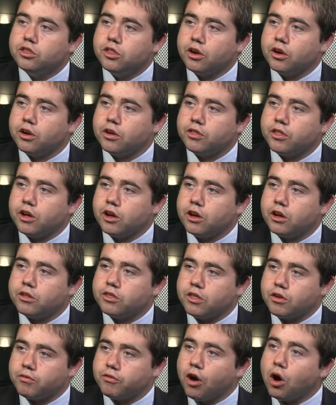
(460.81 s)

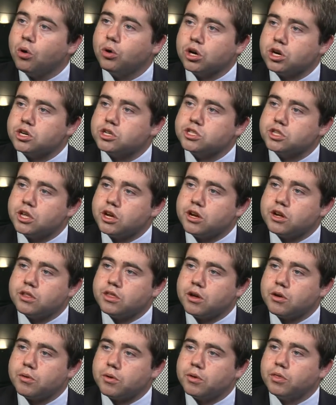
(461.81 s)
the voters,
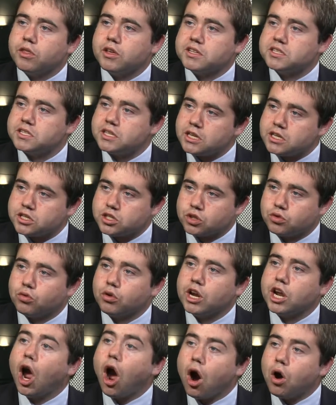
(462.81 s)
the
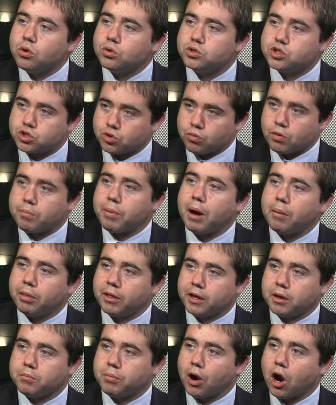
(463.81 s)
citizenry owns the
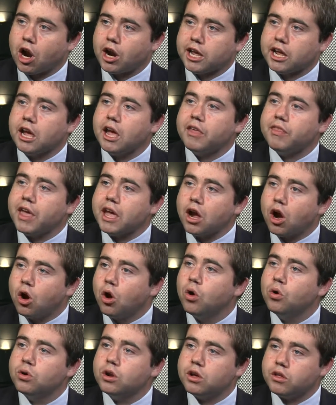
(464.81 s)
Republican Party, and they
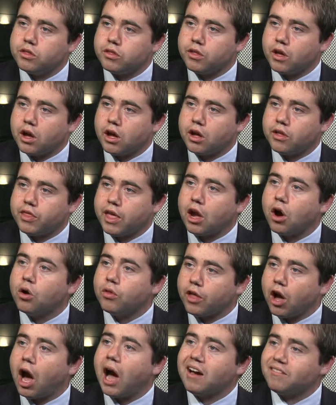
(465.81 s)
own
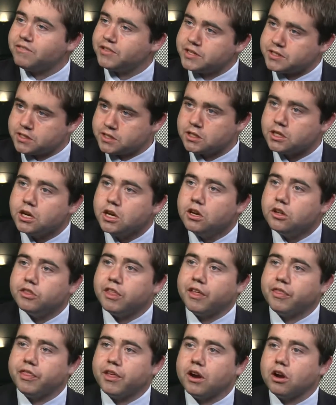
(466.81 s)
the office
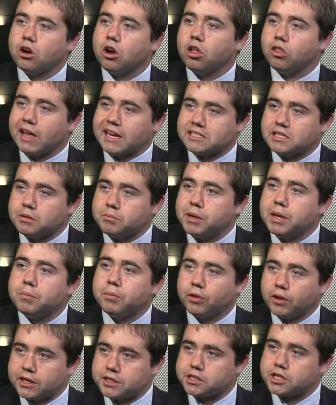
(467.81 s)
that they're electing
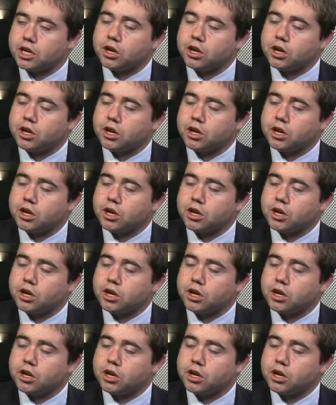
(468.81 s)
people into.